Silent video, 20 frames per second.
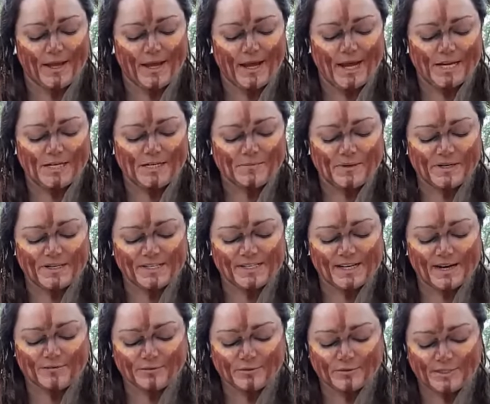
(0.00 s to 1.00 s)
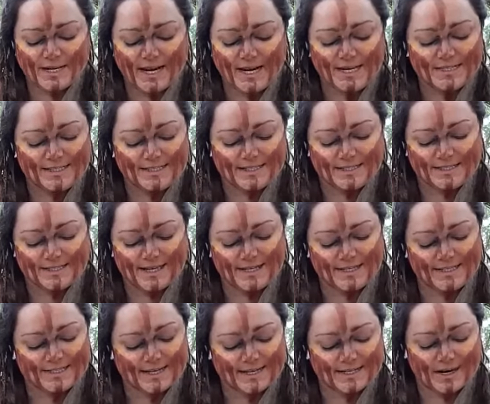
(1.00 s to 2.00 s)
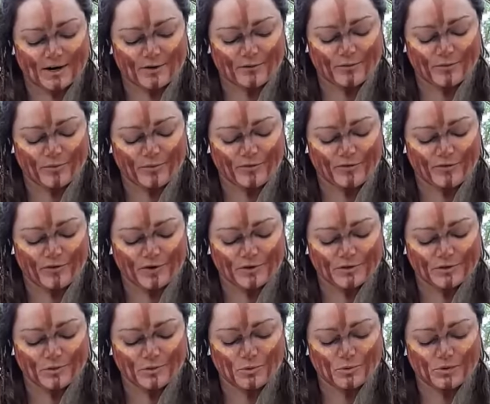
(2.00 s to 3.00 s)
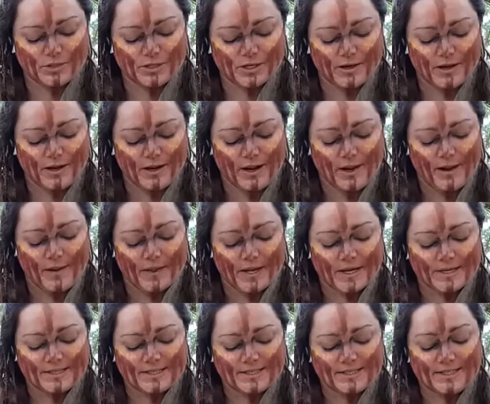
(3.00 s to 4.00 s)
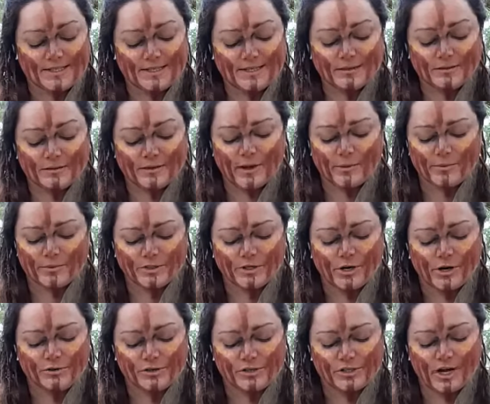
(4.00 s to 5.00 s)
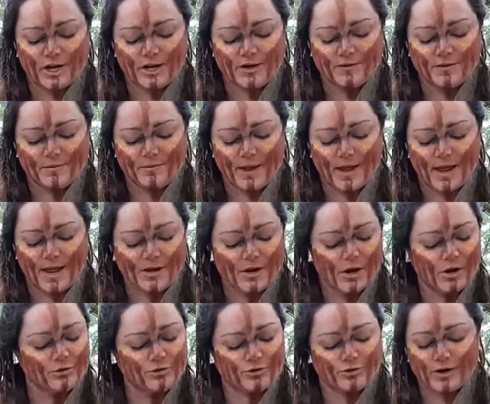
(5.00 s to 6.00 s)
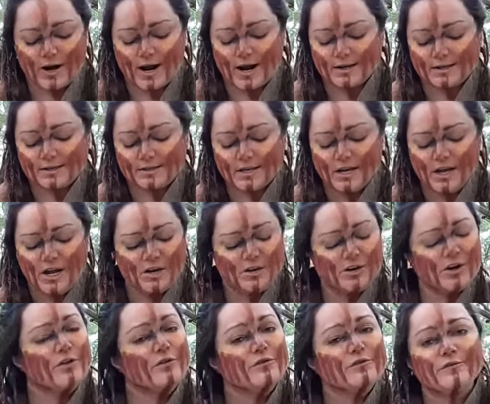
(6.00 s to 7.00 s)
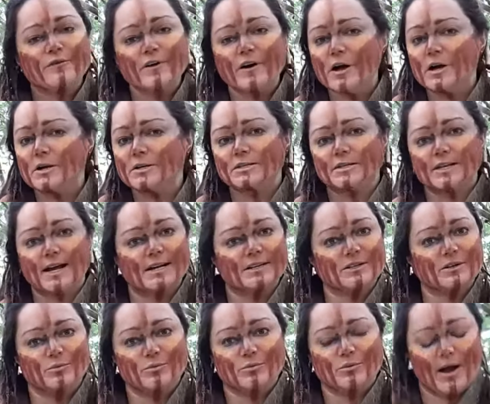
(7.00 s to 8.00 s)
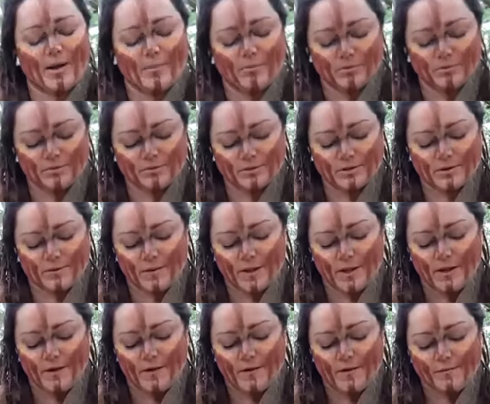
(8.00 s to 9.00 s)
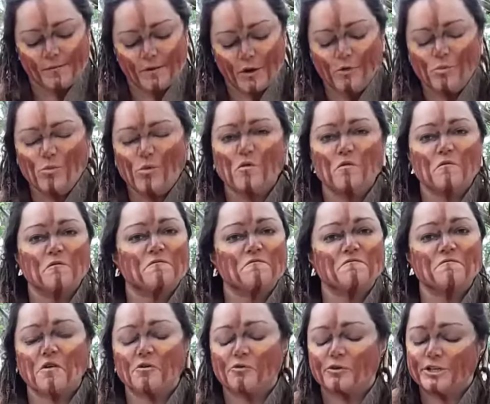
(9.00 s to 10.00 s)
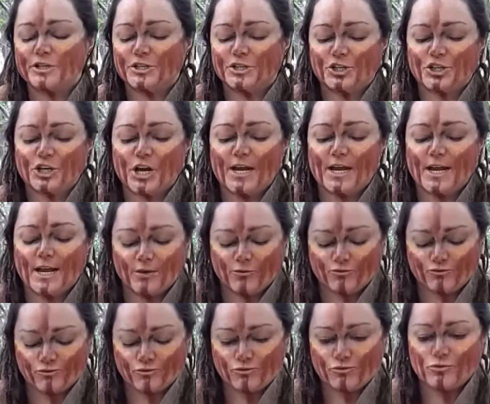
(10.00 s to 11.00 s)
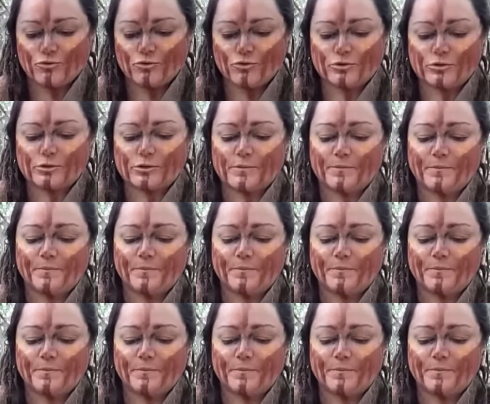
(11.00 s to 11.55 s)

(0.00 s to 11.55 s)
It had been several days since they'd set out from the fast water, and still there was no sign of the bear, no tracks, no fur snagged on brambles, no more forest-shaking roars.